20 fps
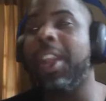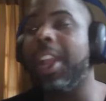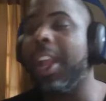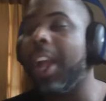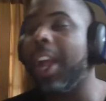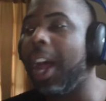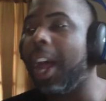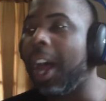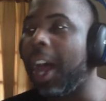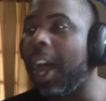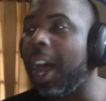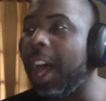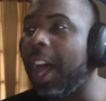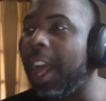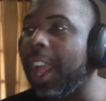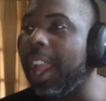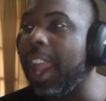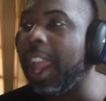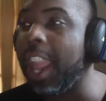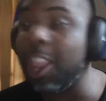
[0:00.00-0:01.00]

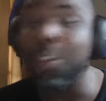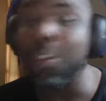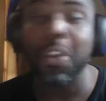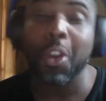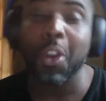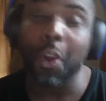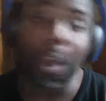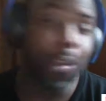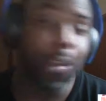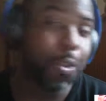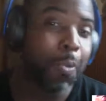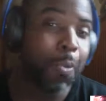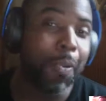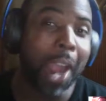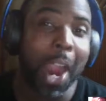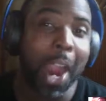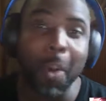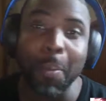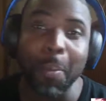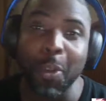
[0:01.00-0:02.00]
And you can also
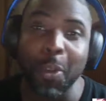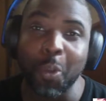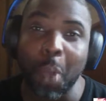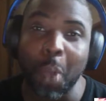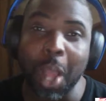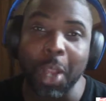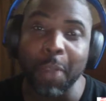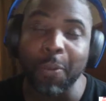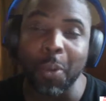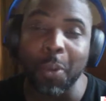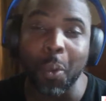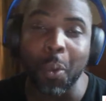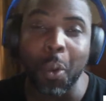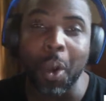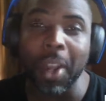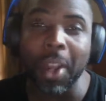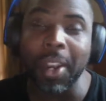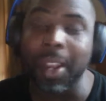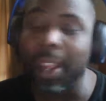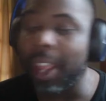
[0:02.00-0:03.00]
fire them as well if you
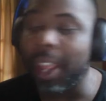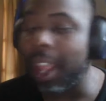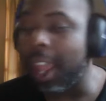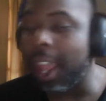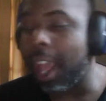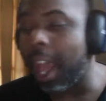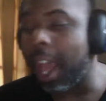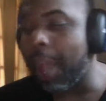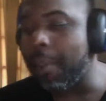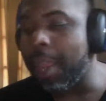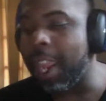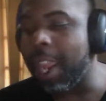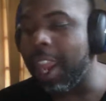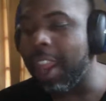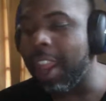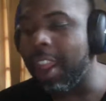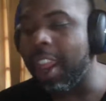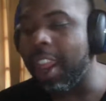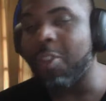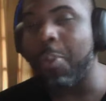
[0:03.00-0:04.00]
want.
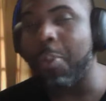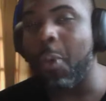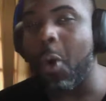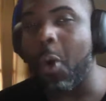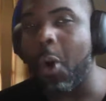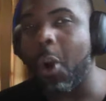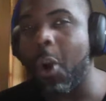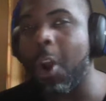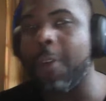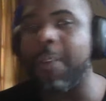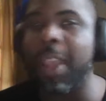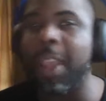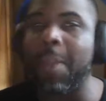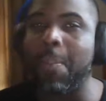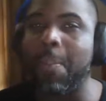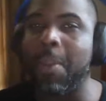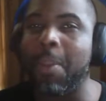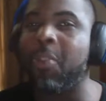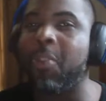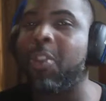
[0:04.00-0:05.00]
It's more of a
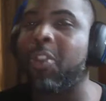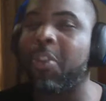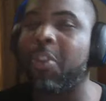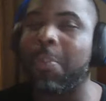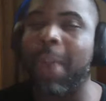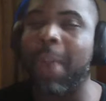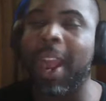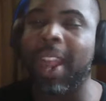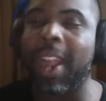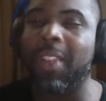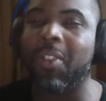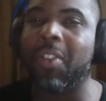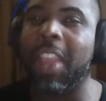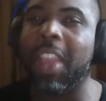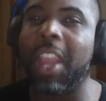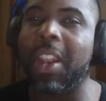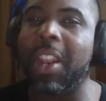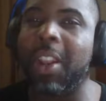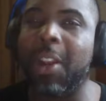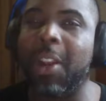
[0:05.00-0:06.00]
business mindset
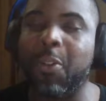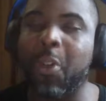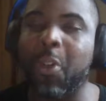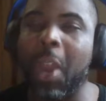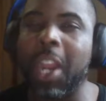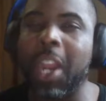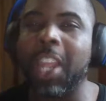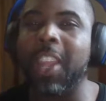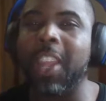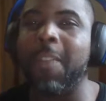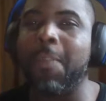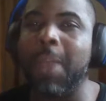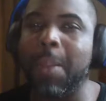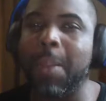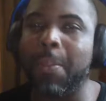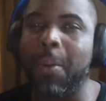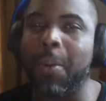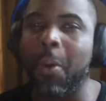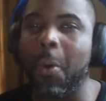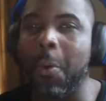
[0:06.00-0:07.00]
of trying to get
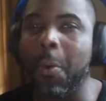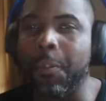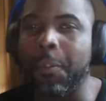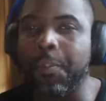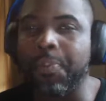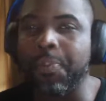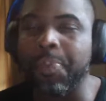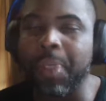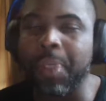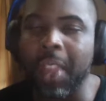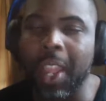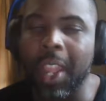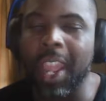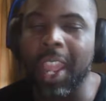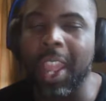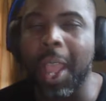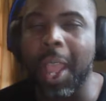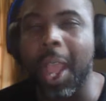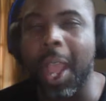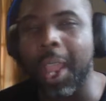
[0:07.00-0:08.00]
people,
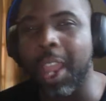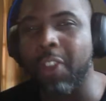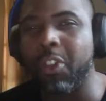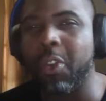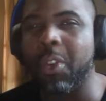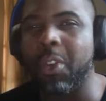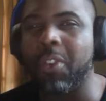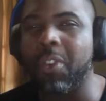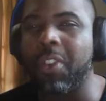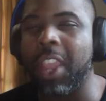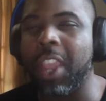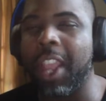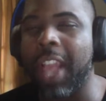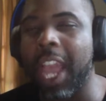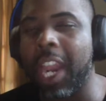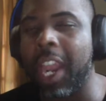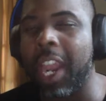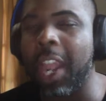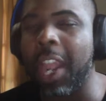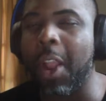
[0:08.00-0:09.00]
I guess you could say, kind
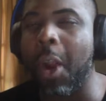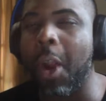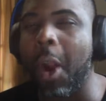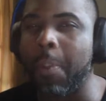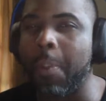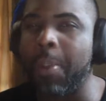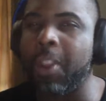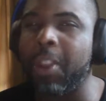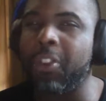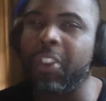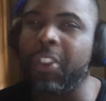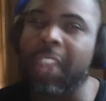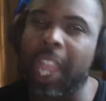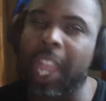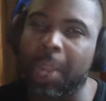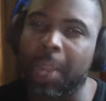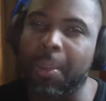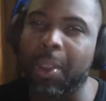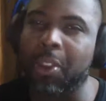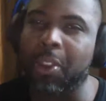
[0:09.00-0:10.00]
of like an RPG
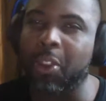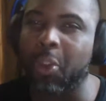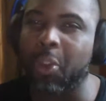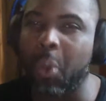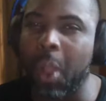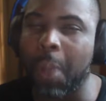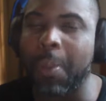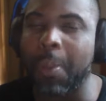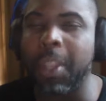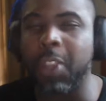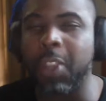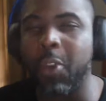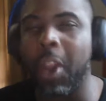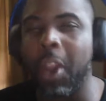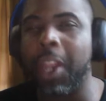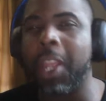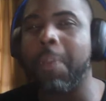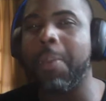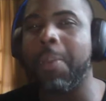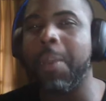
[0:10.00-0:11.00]
elements as well, but trying to
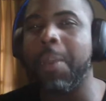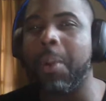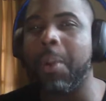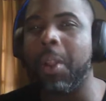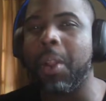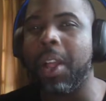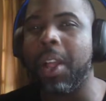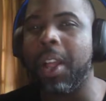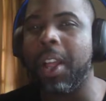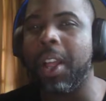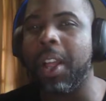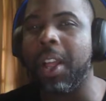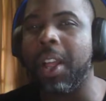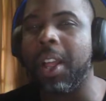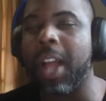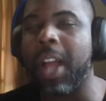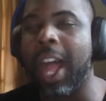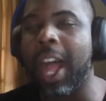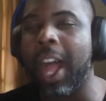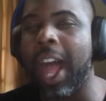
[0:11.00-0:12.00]
get people
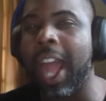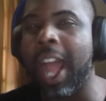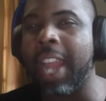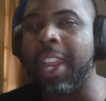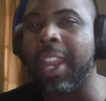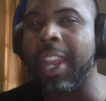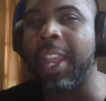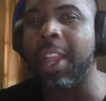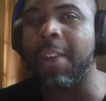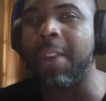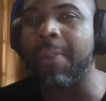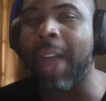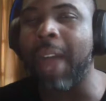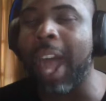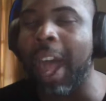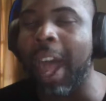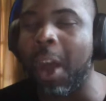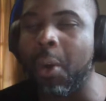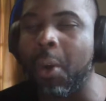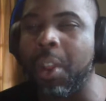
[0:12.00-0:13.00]
an idea of
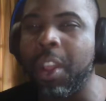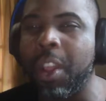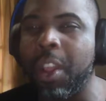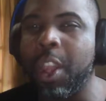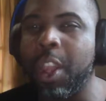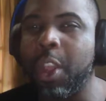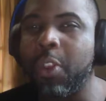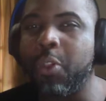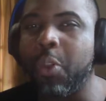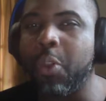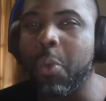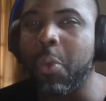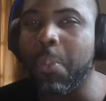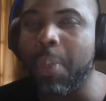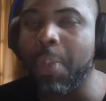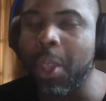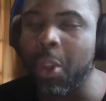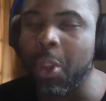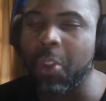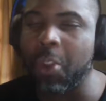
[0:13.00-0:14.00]
how to
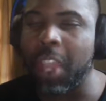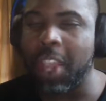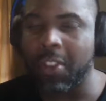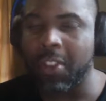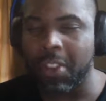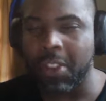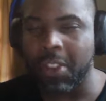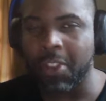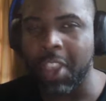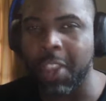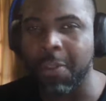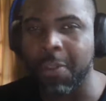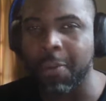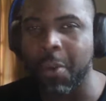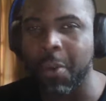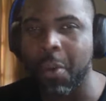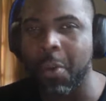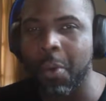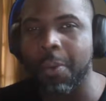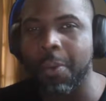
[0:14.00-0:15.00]
build a
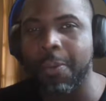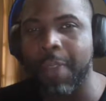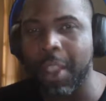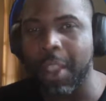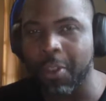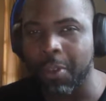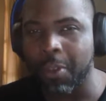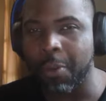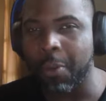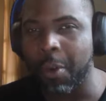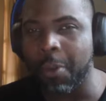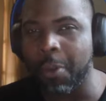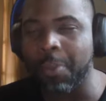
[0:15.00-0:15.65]
successful festival,